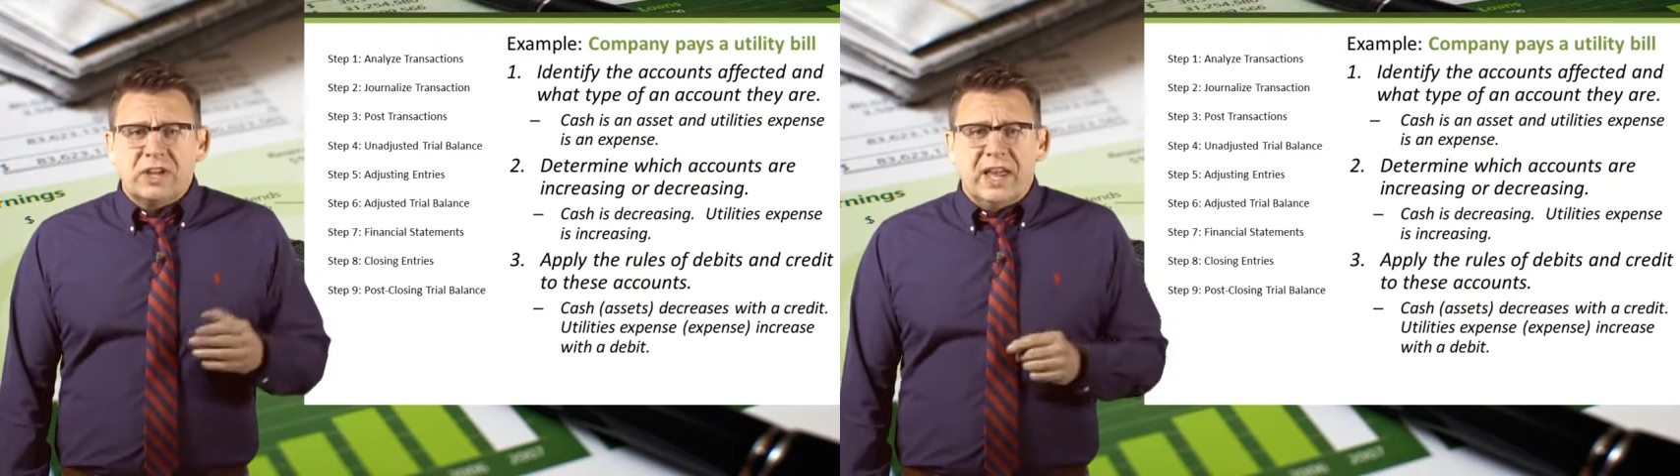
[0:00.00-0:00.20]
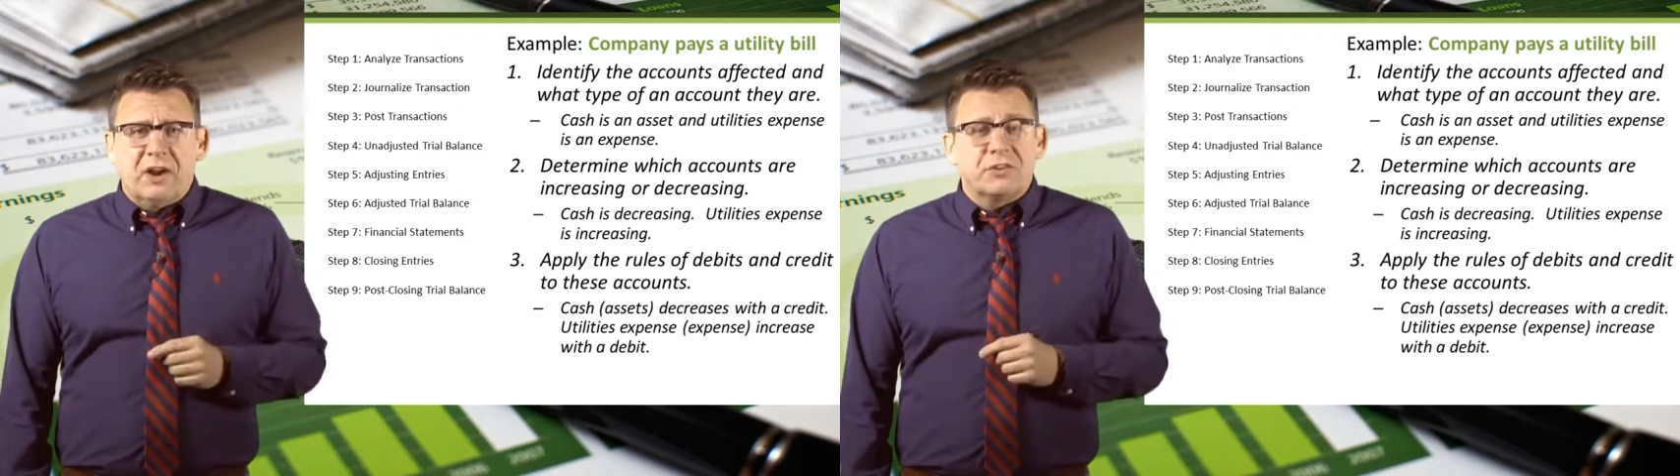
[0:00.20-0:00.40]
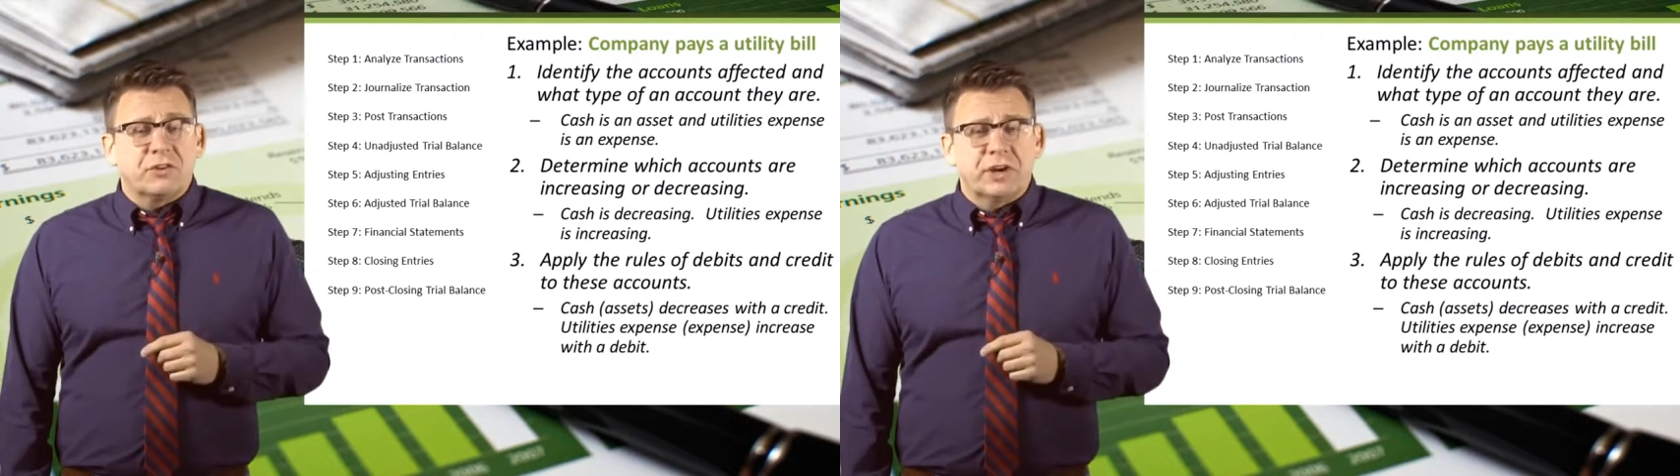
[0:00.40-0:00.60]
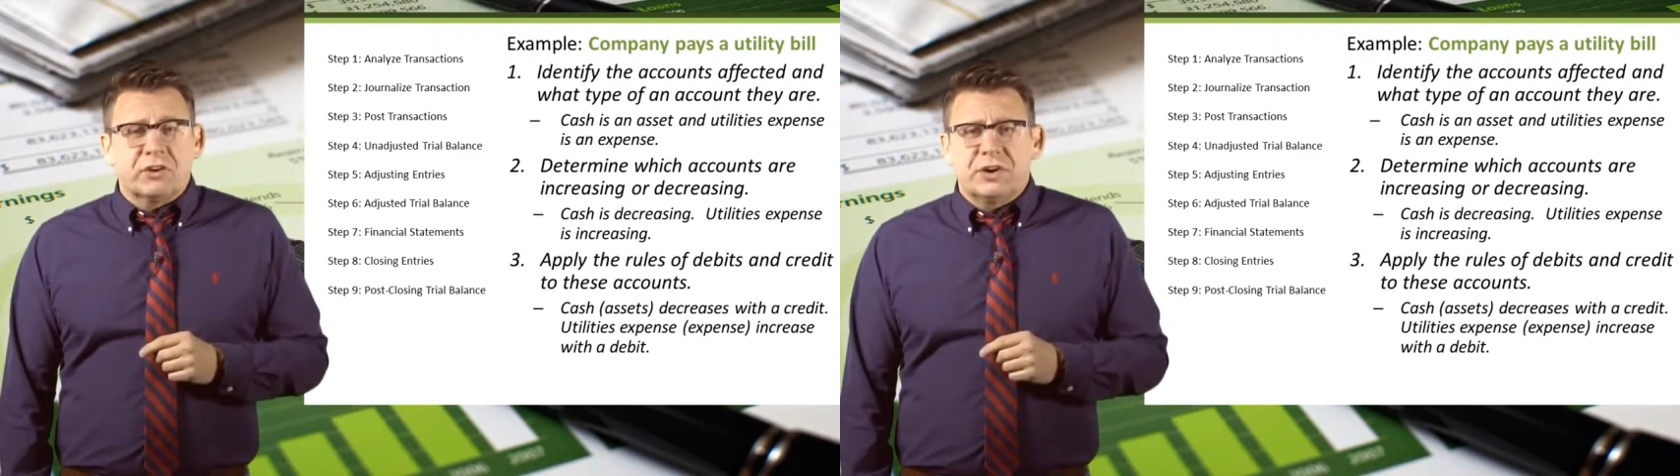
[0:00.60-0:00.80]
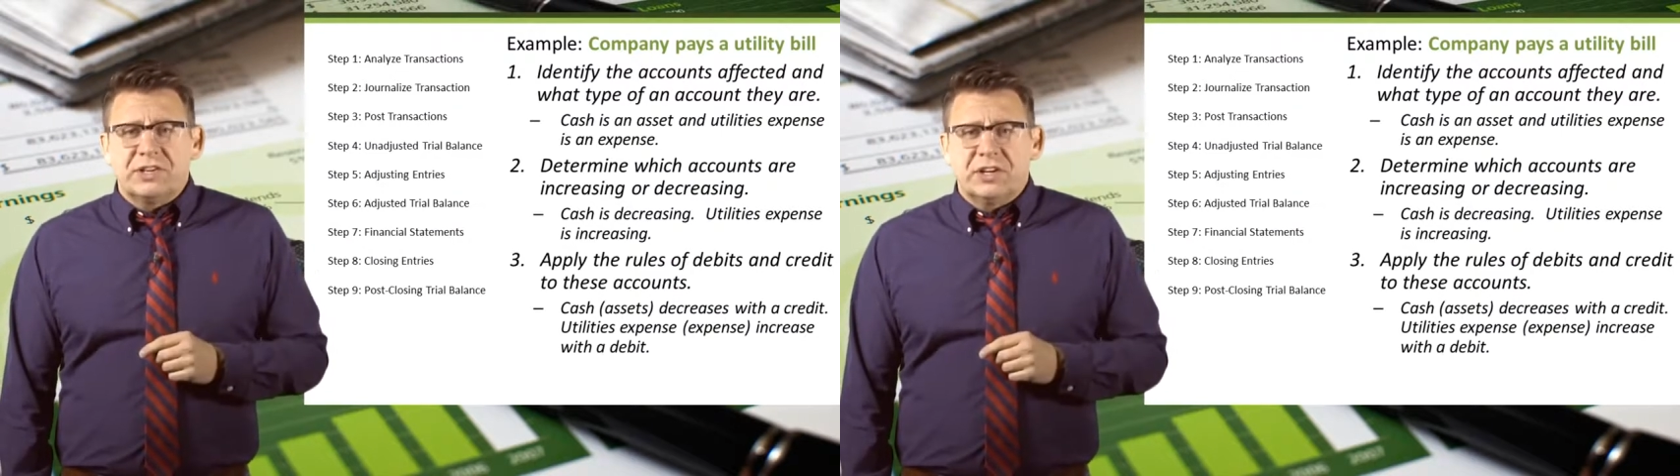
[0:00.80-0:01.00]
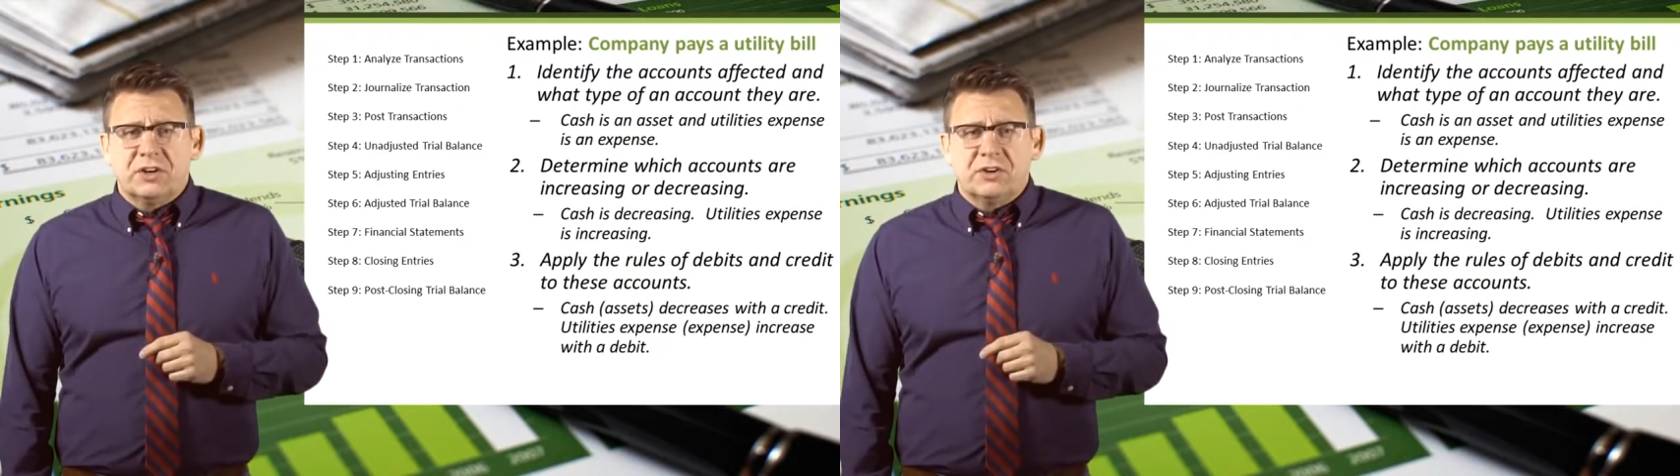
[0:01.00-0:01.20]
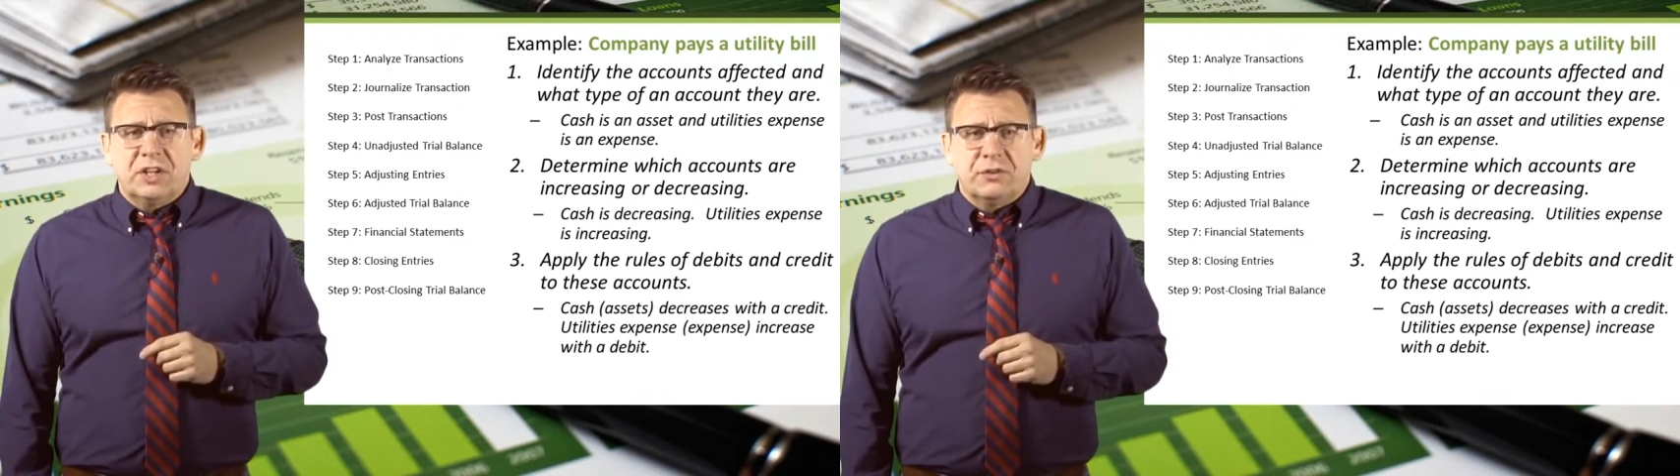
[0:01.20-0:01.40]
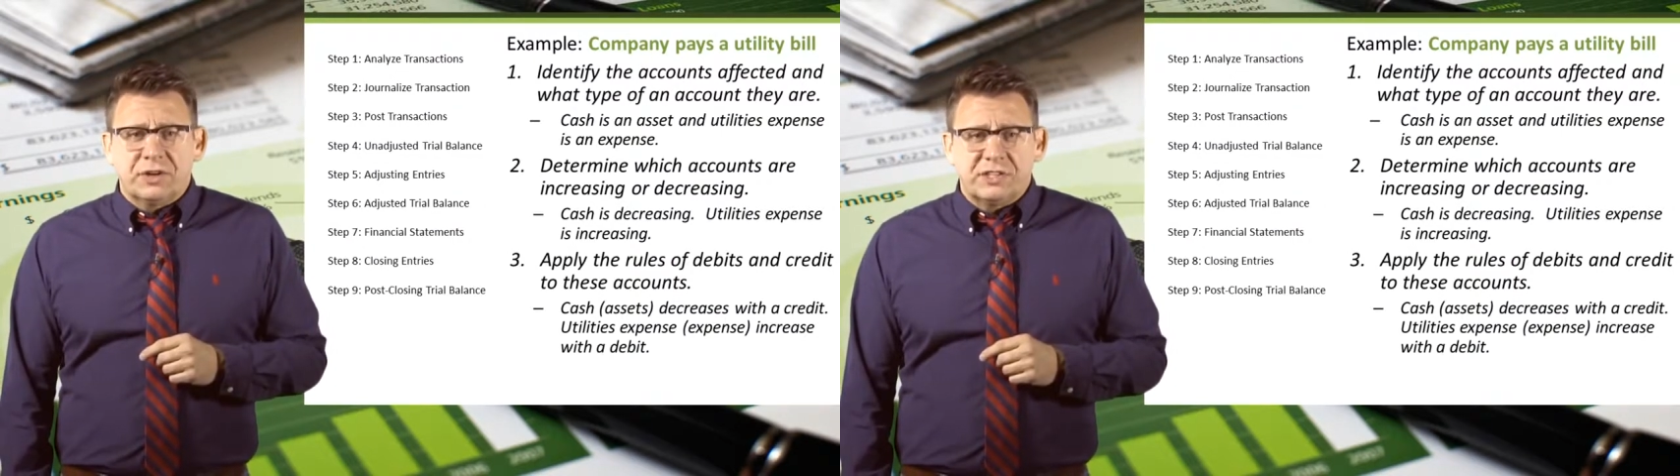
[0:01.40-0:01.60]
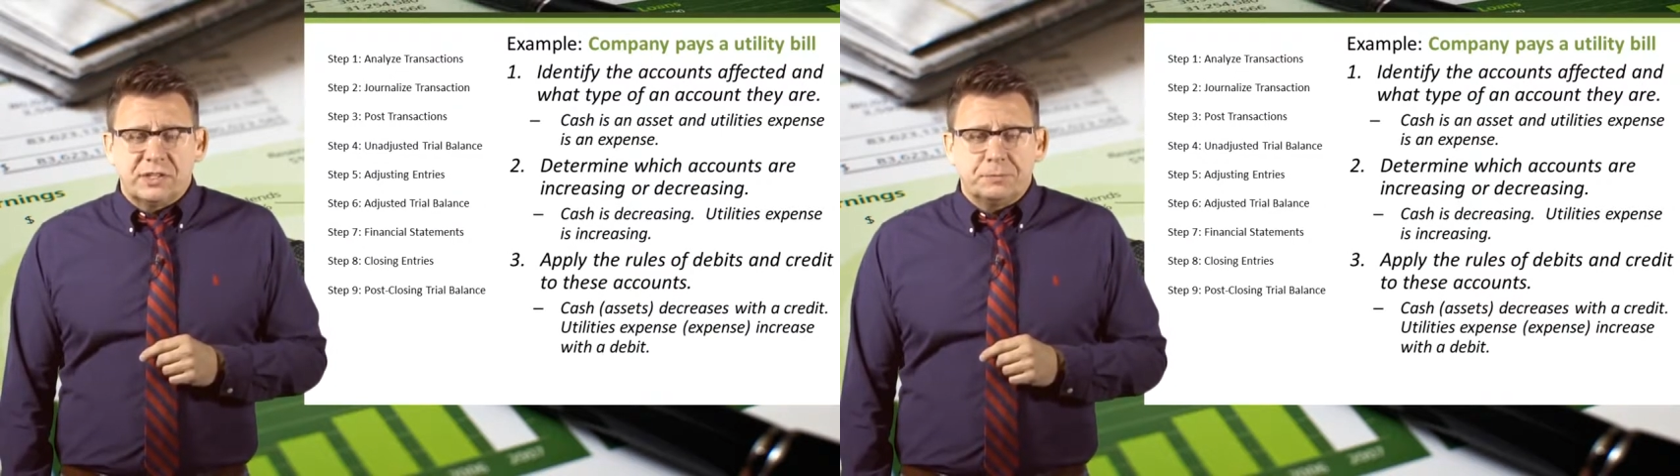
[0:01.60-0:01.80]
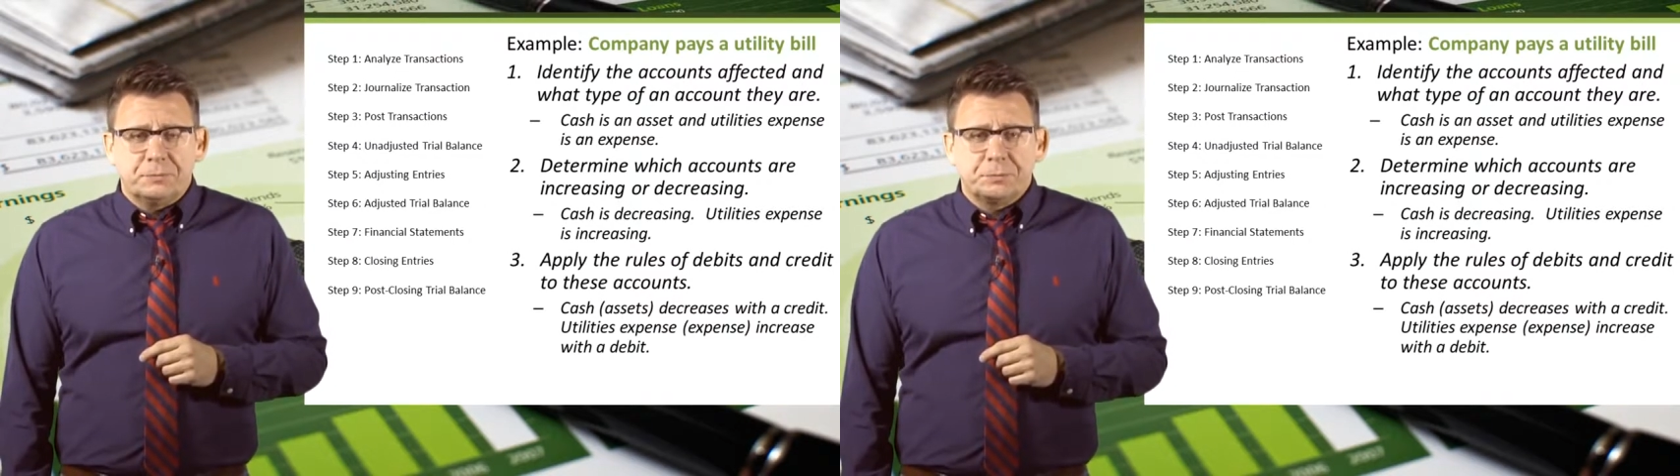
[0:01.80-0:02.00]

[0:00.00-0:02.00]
accounts are increasing or decreasing.